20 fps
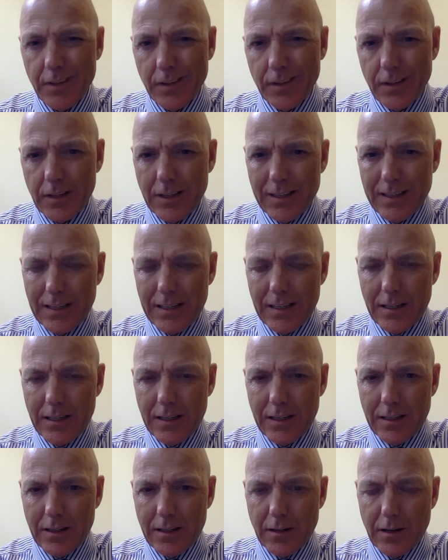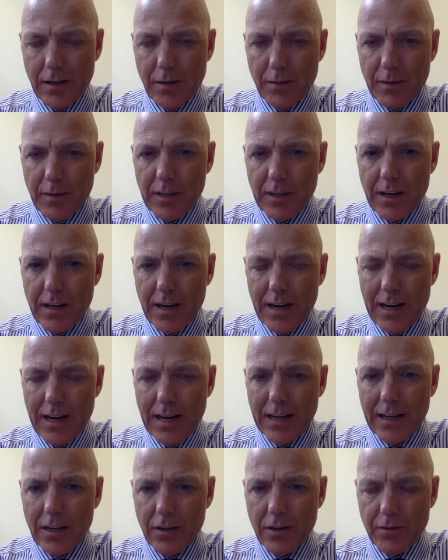Yeah, I mean,
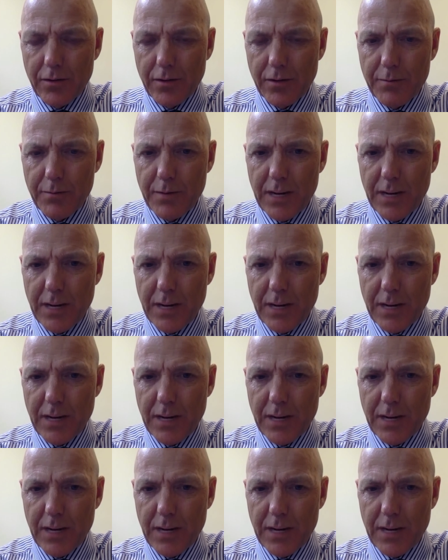any of the